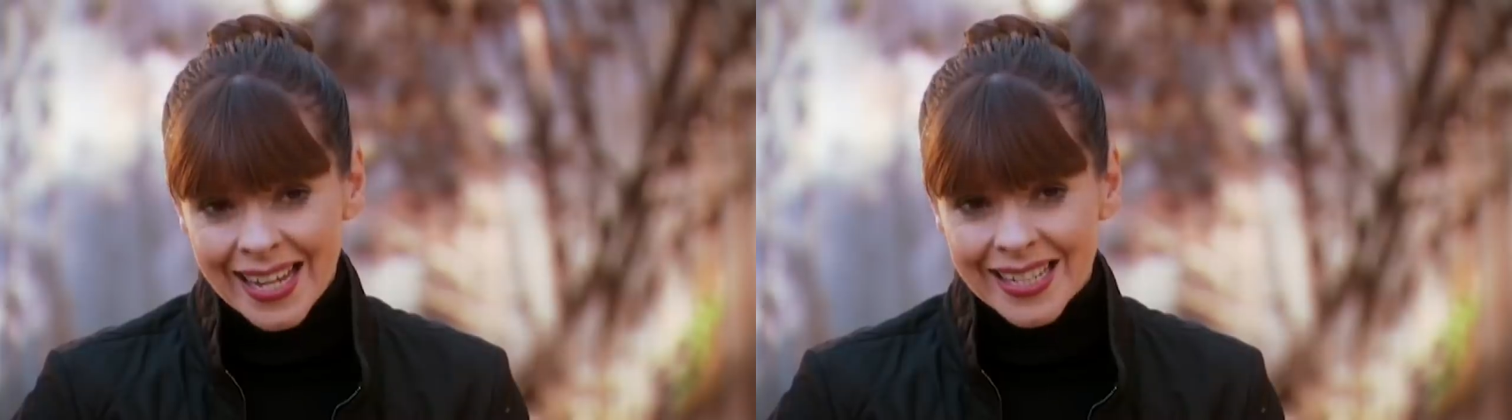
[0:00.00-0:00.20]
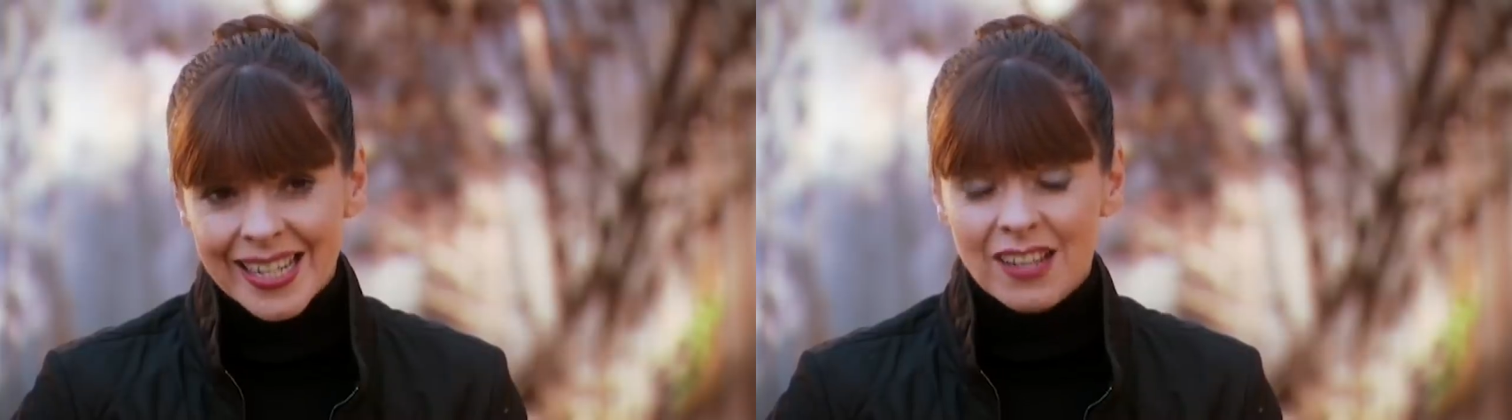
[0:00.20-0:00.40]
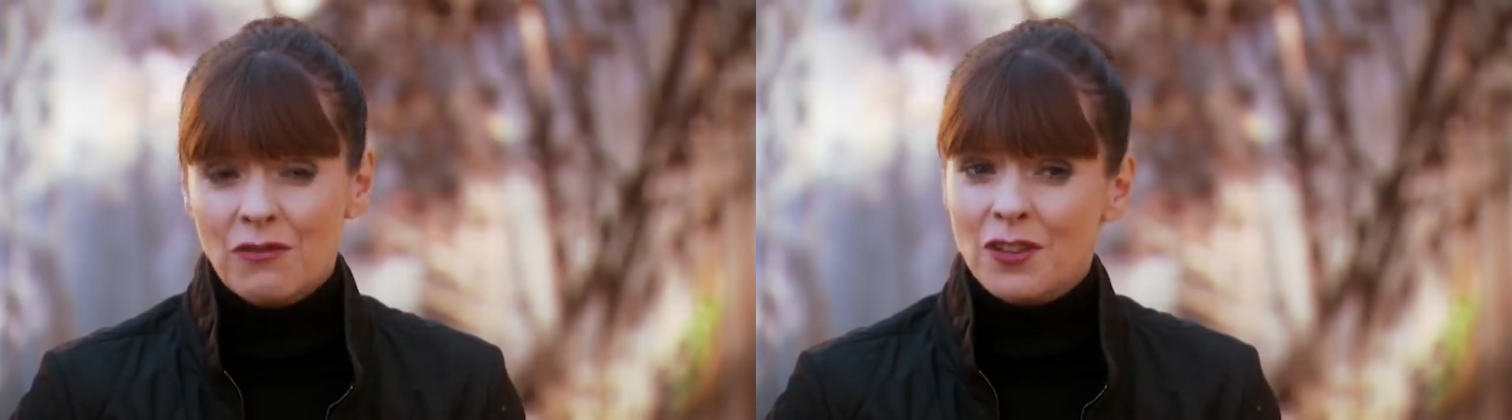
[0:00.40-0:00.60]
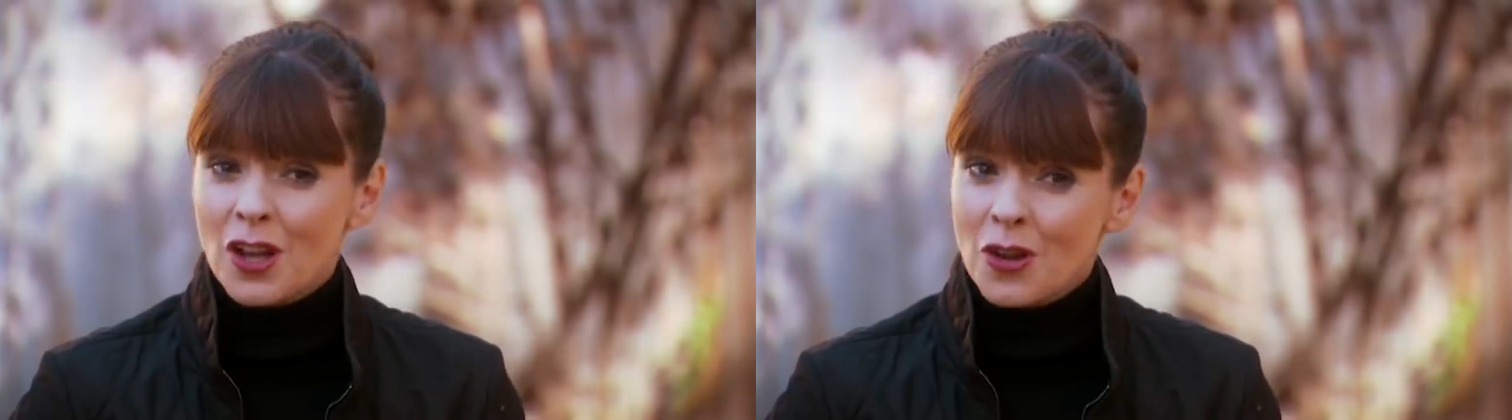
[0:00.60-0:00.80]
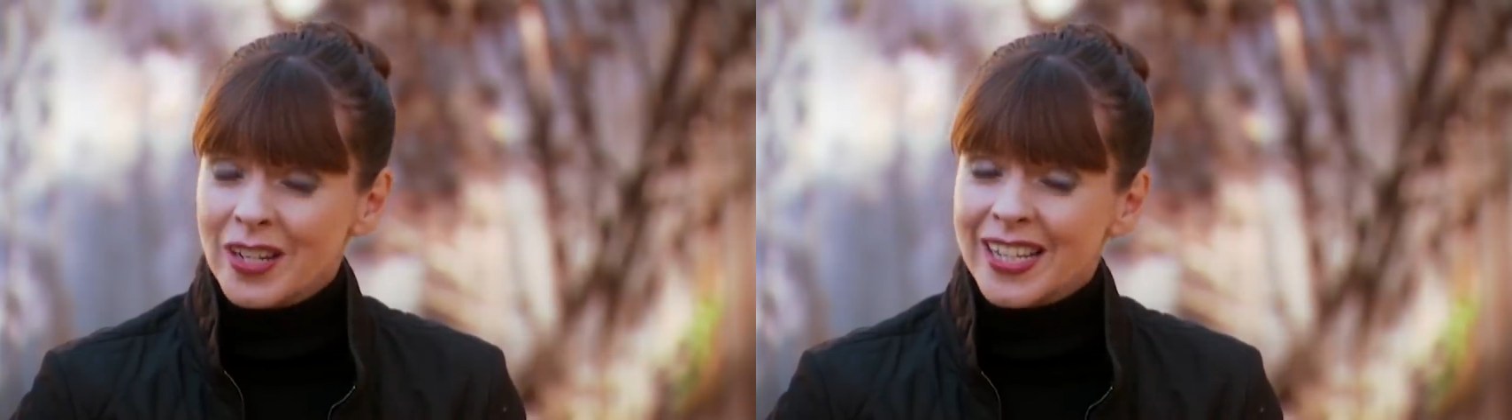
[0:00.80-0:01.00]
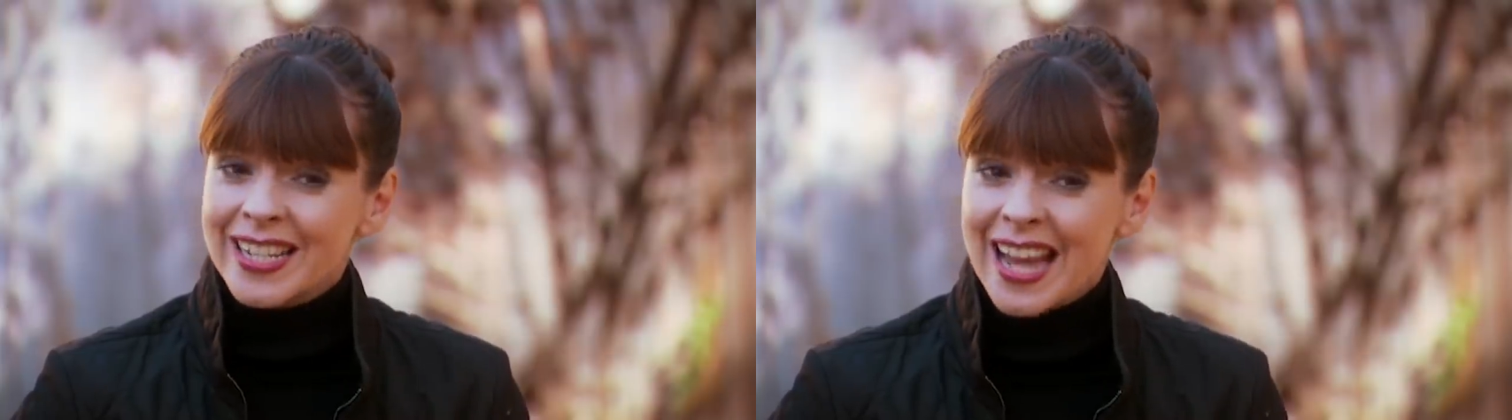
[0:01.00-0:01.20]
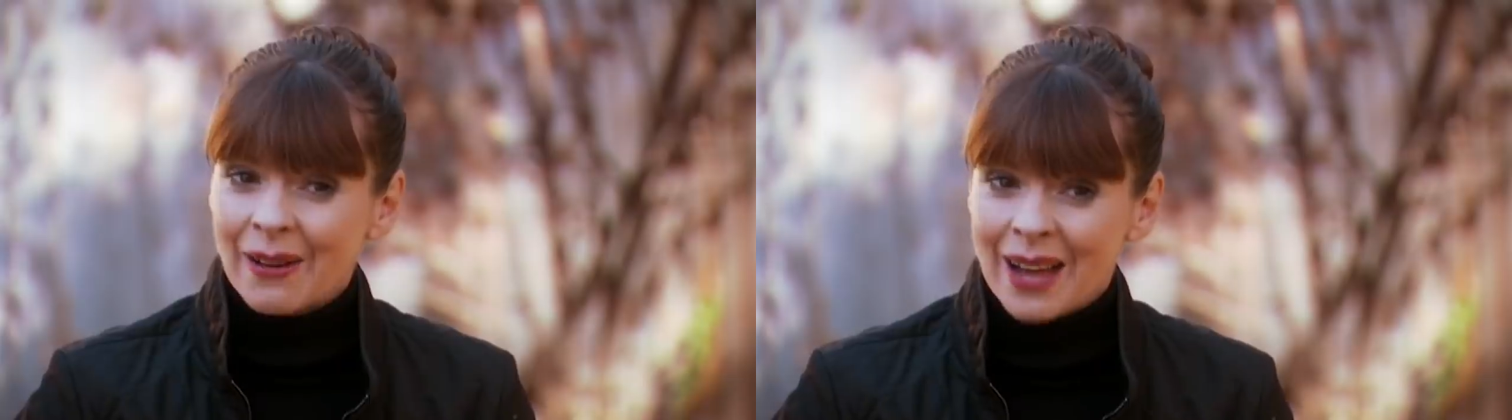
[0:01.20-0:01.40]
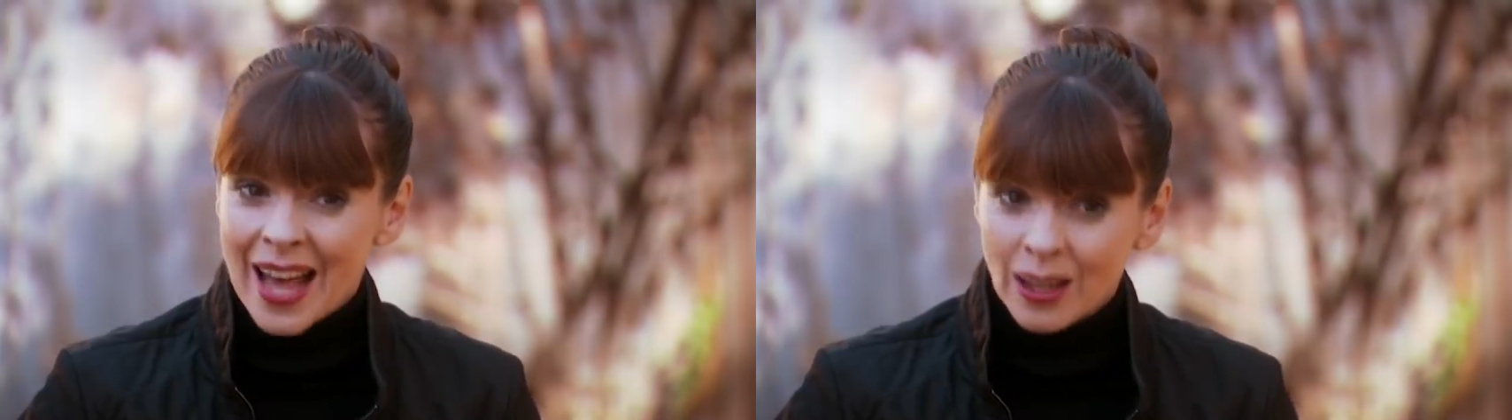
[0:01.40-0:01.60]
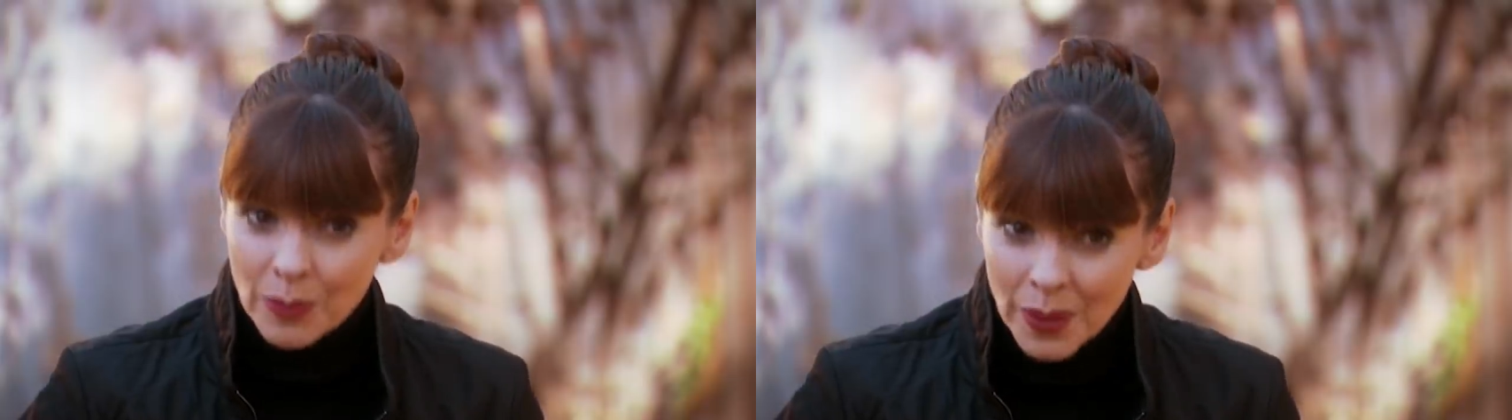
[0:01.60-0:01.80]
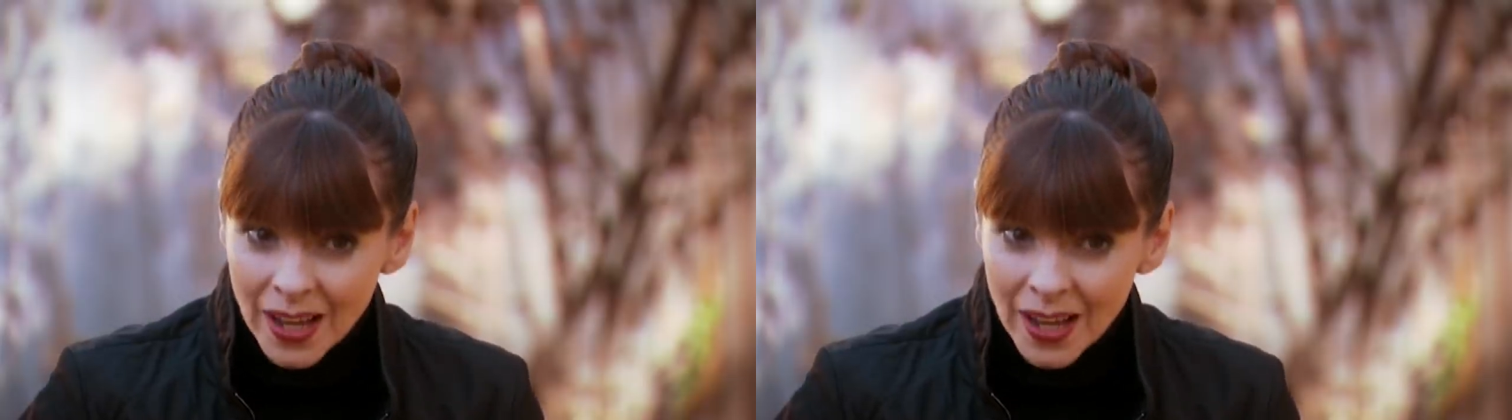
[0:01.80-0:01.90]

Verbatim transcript: And if Fiona can now help